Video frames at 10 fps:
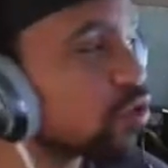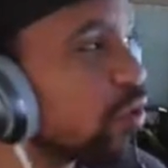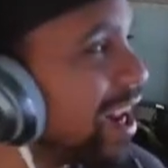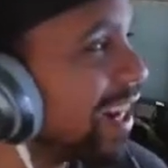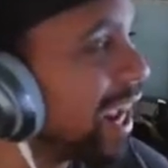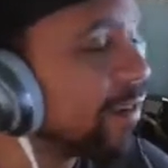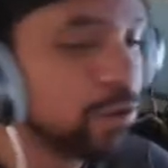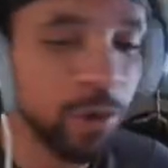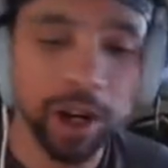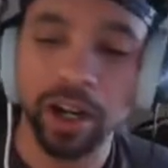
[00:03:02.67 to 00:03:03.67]
running
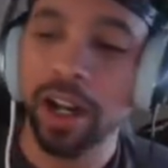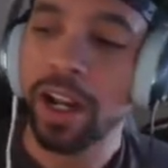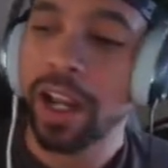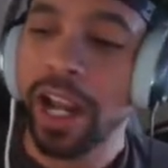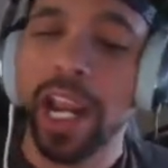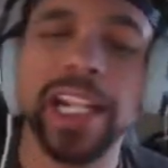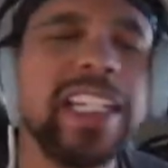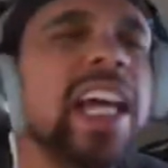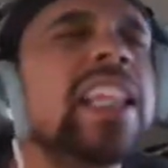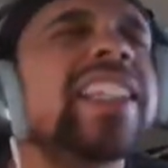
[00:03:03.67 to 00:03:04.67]
everywhere. And
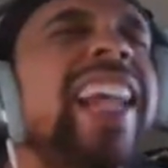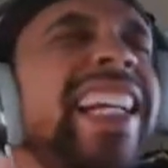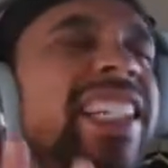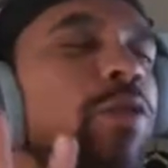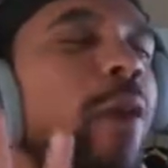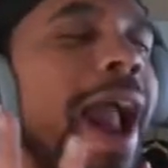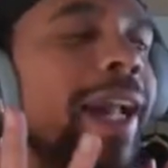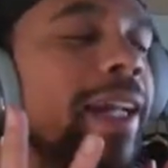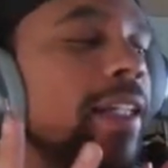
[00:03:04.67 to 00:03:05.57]
another station wagon.